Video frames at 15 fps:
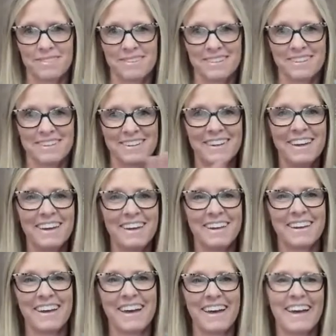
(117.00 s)

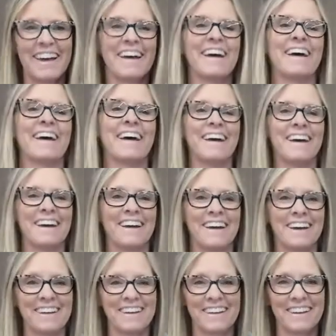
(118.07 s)

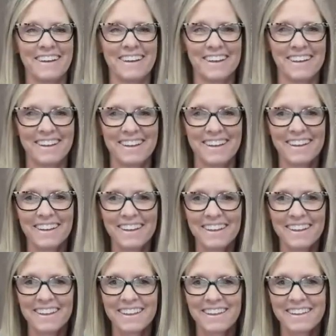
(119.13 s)

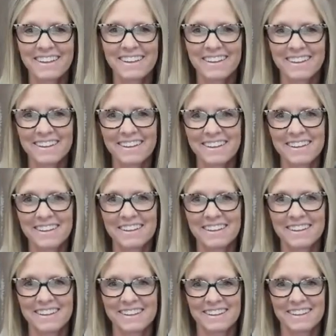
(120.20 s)

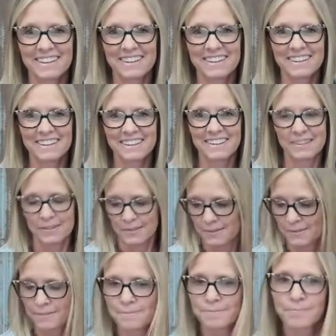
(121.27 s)

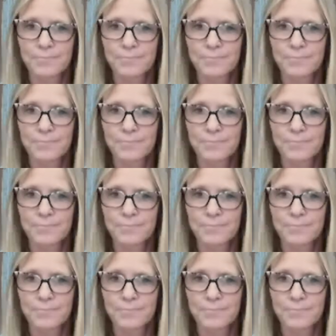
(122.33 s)
(silent)